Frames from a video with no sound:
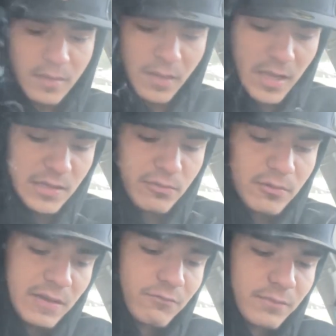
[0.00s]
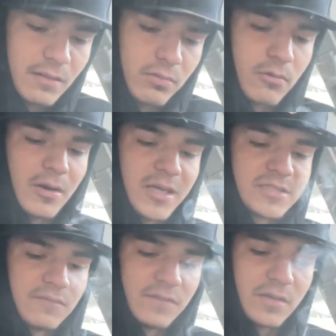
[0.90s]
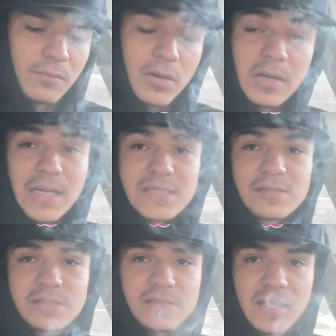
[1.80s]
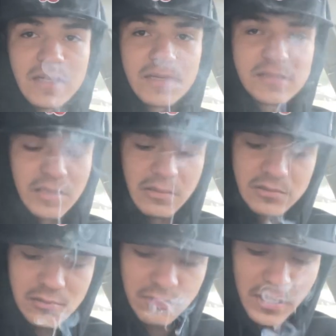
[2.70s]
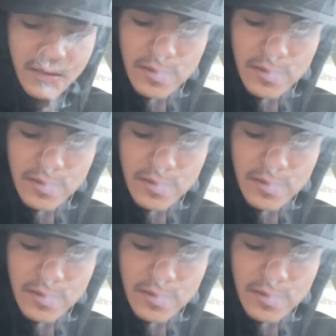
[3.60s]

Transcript: And you won't even be able to watch the video, bro, unless you're signed into YouTube, like,